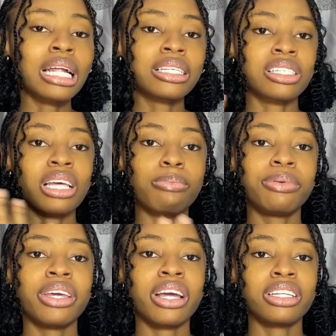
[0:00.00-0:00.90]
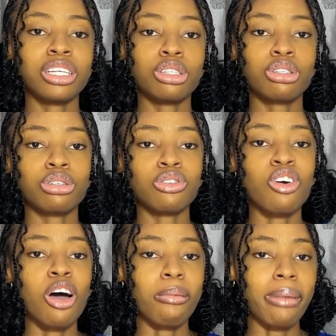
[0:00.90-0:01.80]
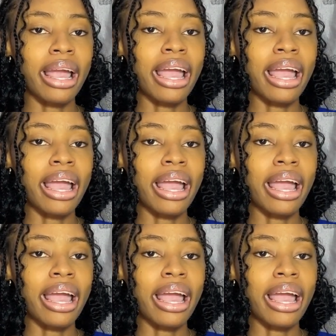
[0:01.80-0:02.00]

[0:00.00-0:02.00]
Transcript: disappeared into my